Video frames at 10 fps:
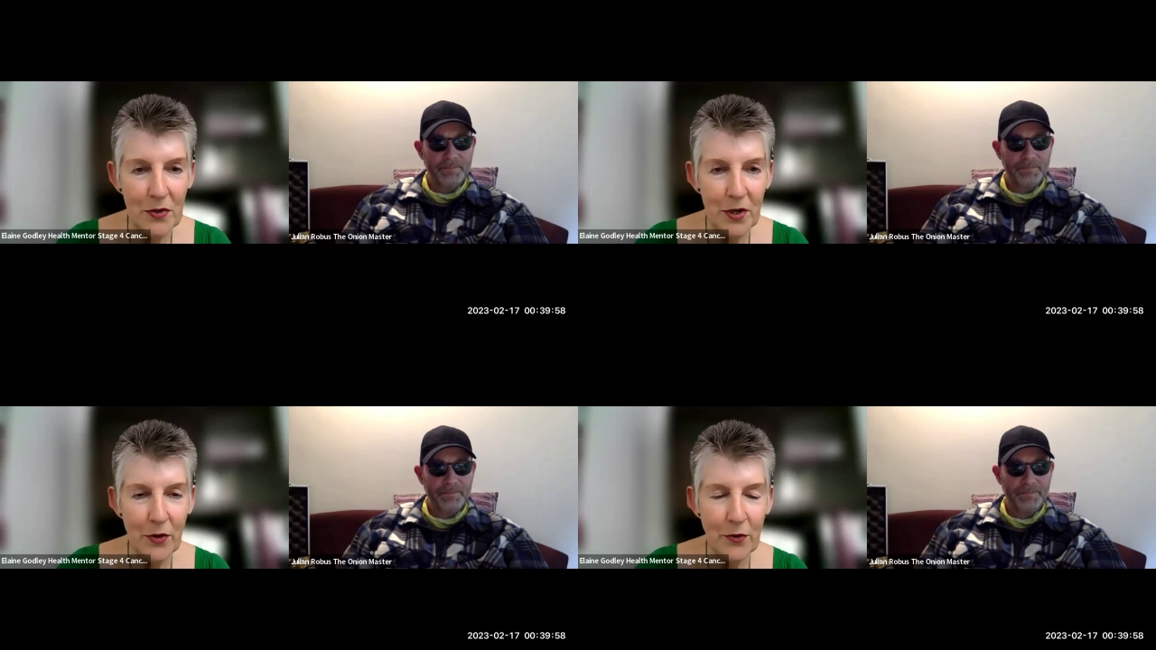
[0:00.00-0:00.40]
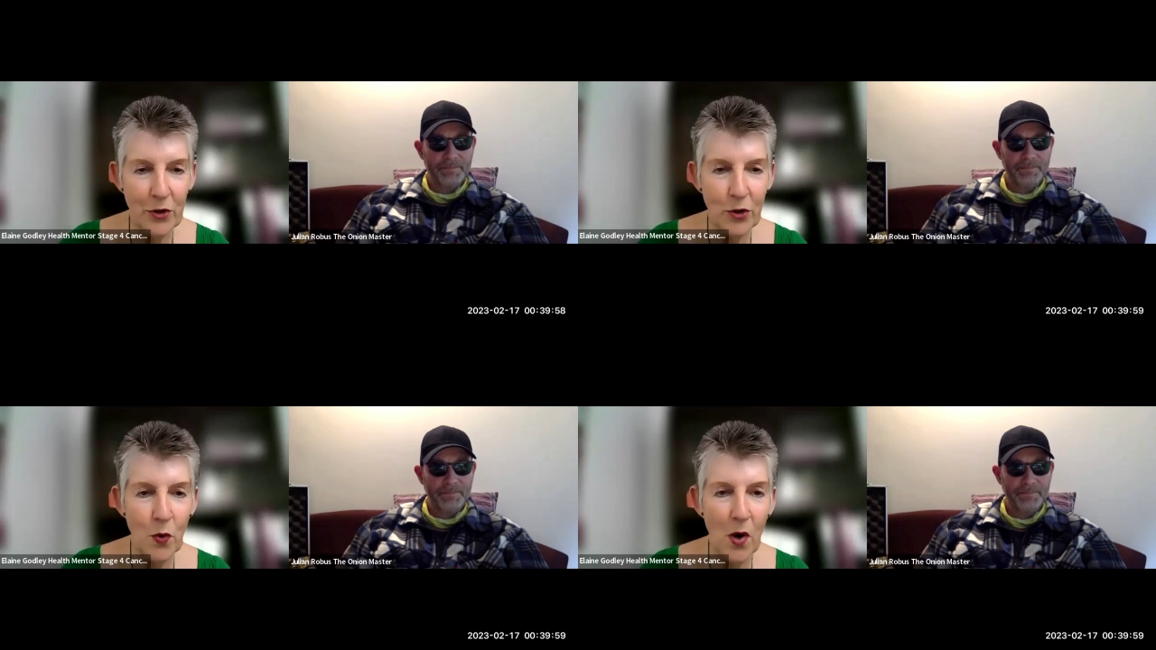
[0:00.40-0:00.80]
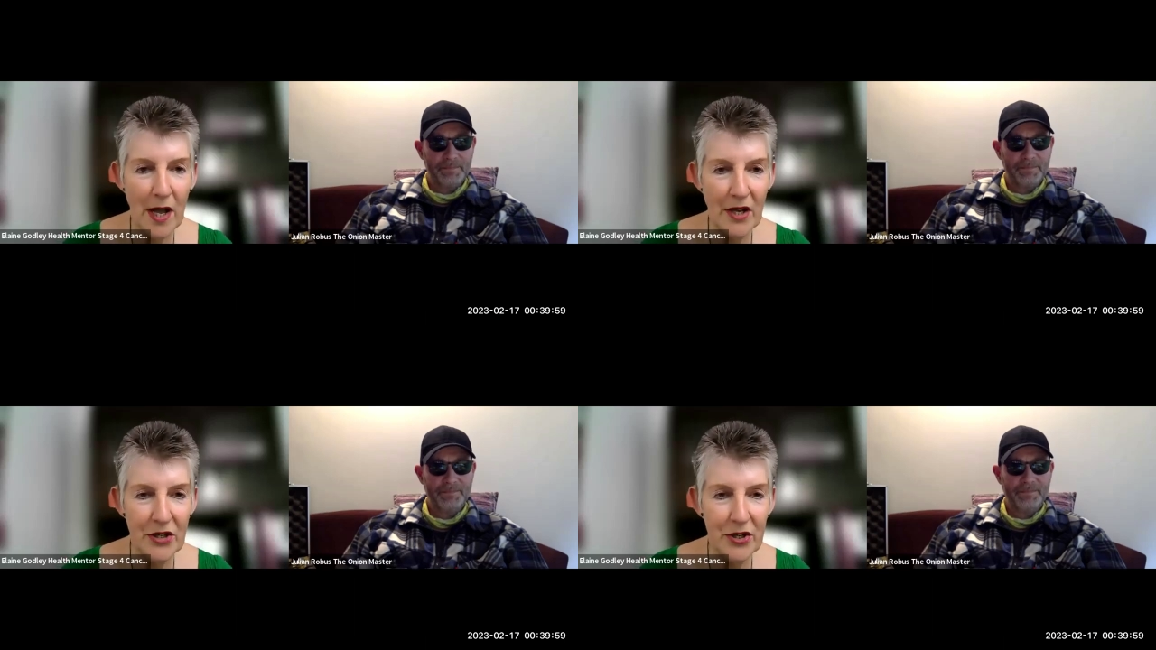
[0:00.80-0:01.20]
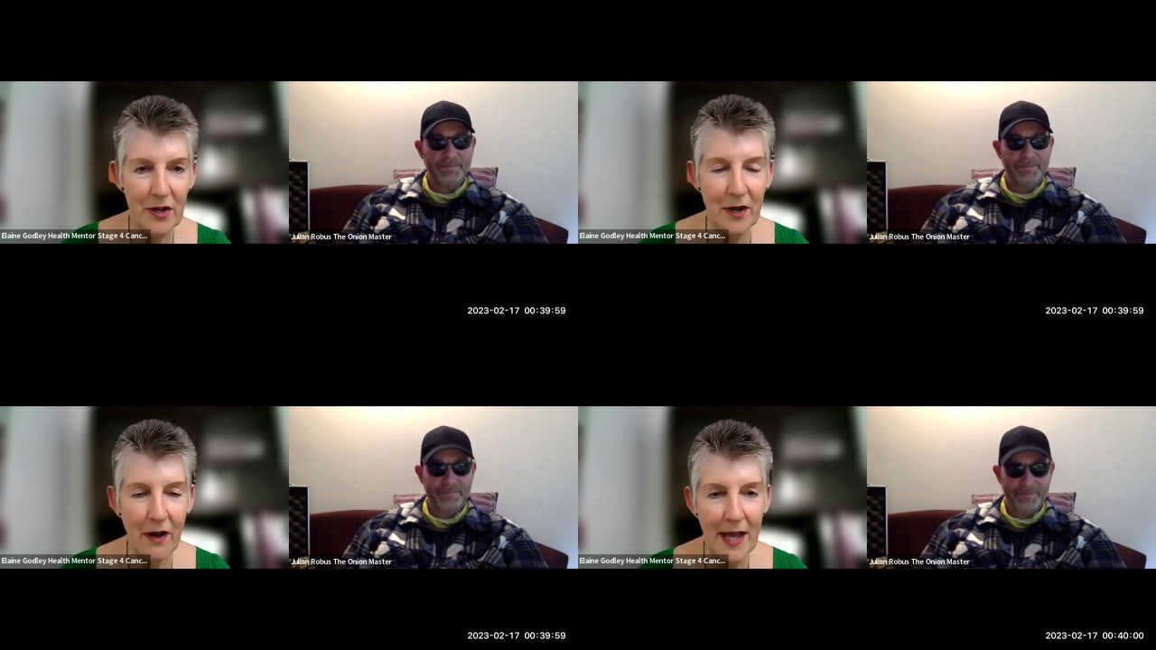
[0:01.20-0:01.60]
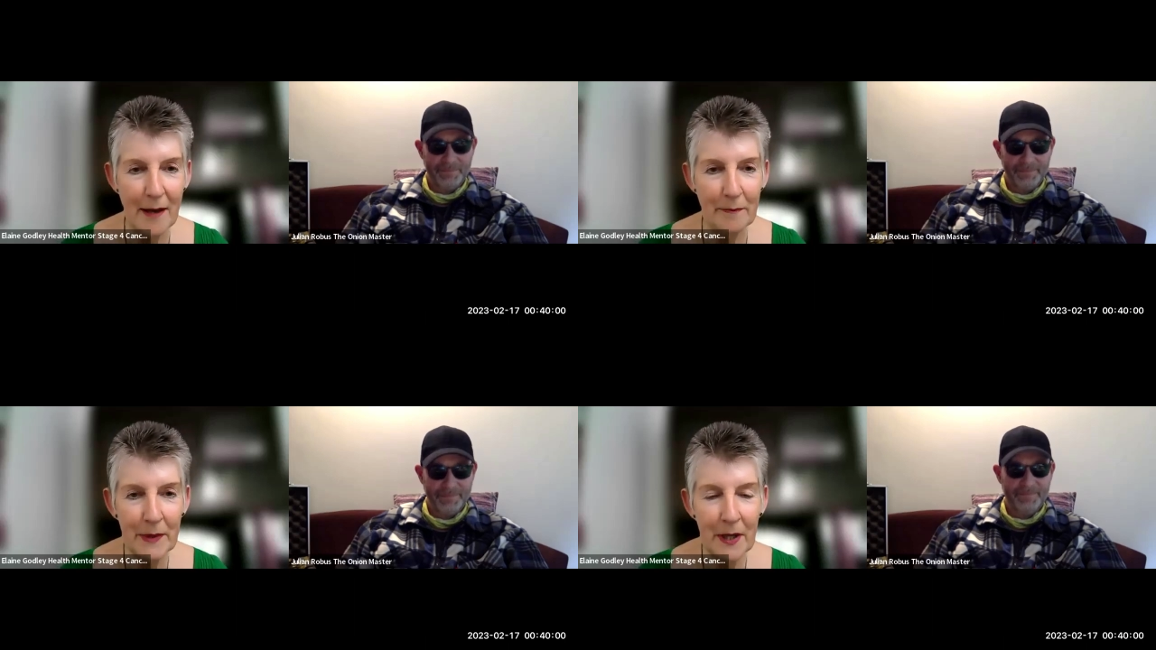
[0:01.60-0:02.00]
Speaker 1: So the, the quieter I
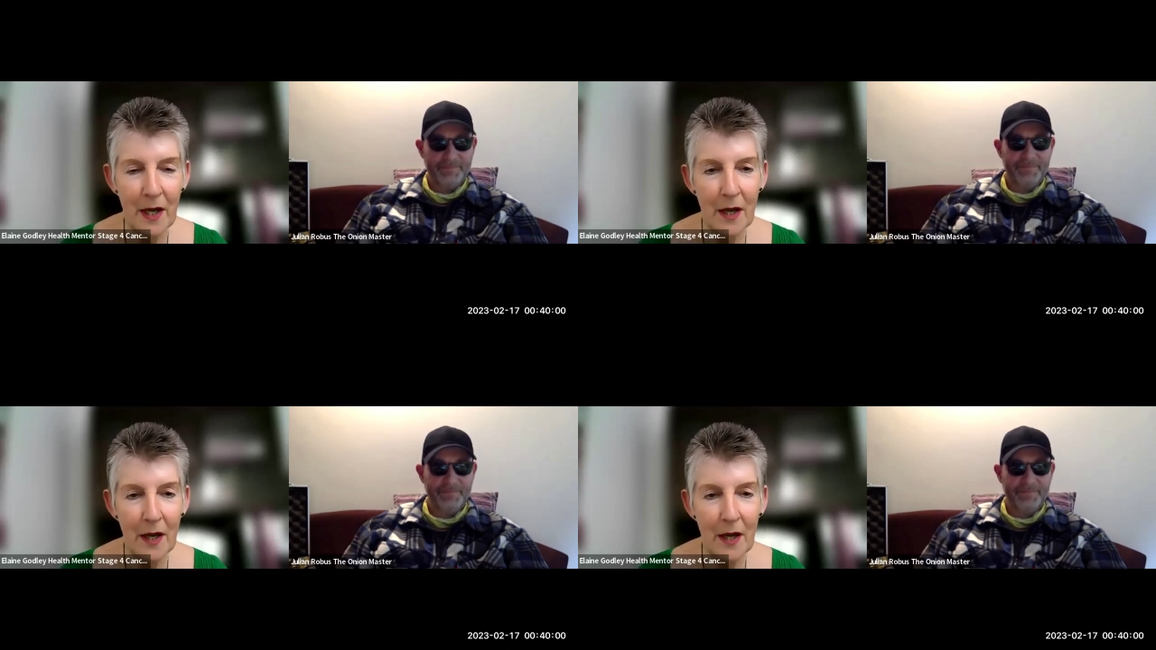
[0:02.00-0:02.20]
am,